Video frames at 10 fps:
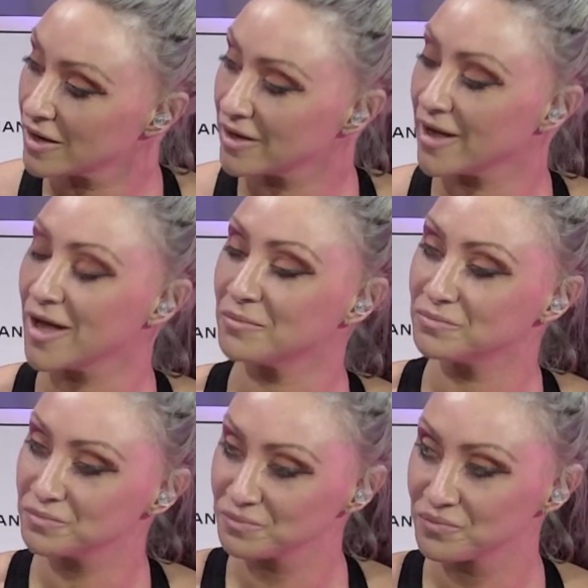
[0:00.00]
Yeah.
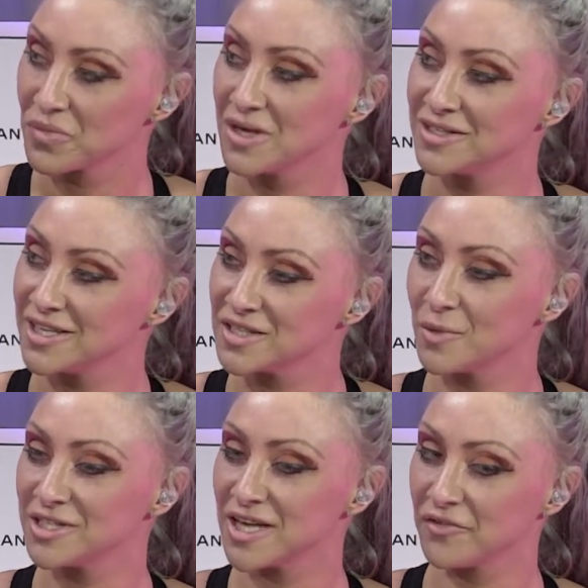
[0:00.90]
6
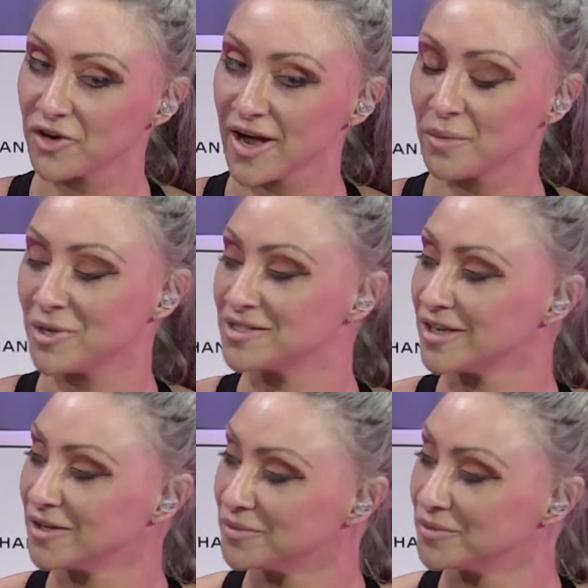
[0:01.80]
months after I had my son.